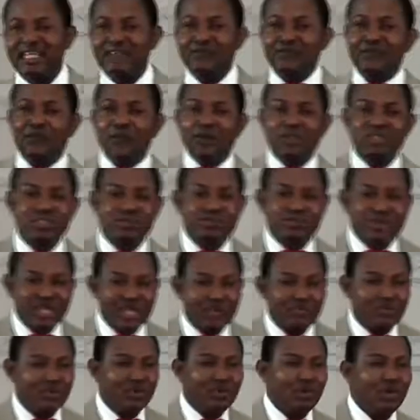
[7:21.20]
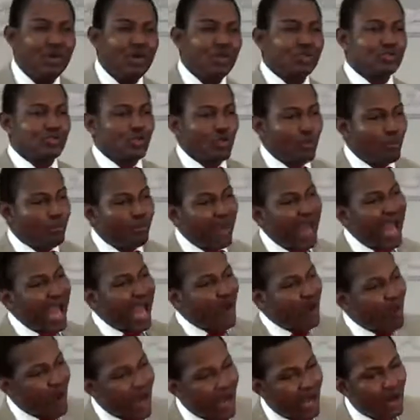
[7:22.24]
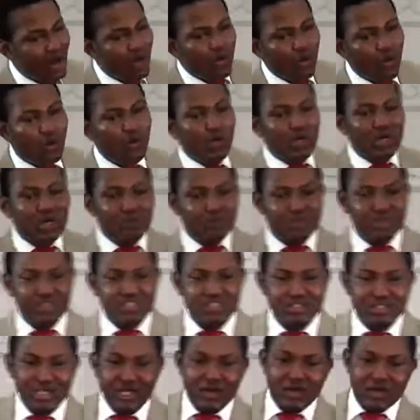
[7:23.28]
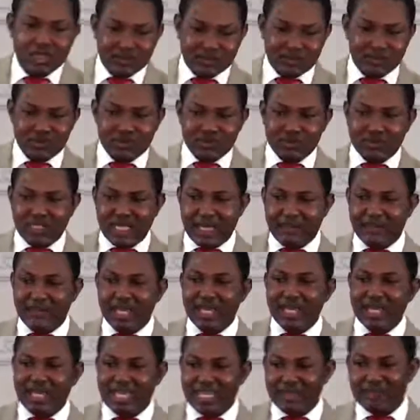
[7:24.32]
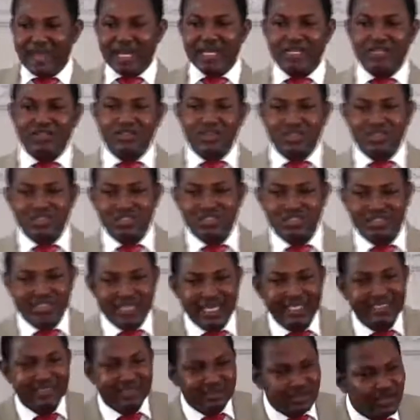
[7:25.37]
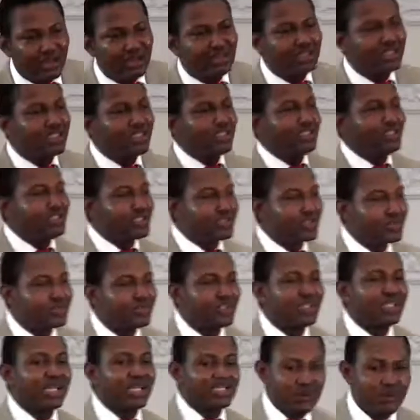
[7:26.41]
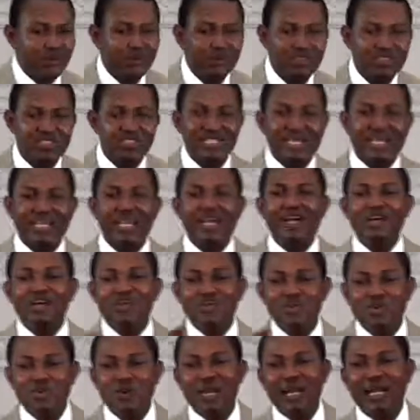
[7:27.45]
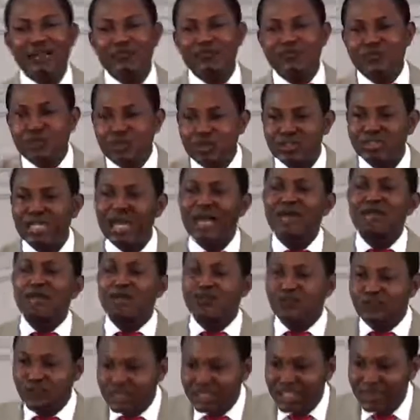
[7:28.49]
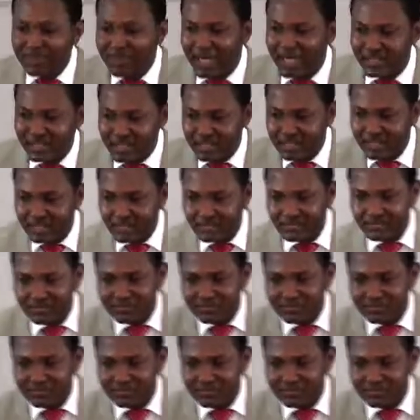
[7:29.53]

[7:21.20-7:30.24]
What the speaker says: they vote people to power who will preach the gospel to them in many churches. There is nothing in the scripture that supports that you can vote and unvote a pastor.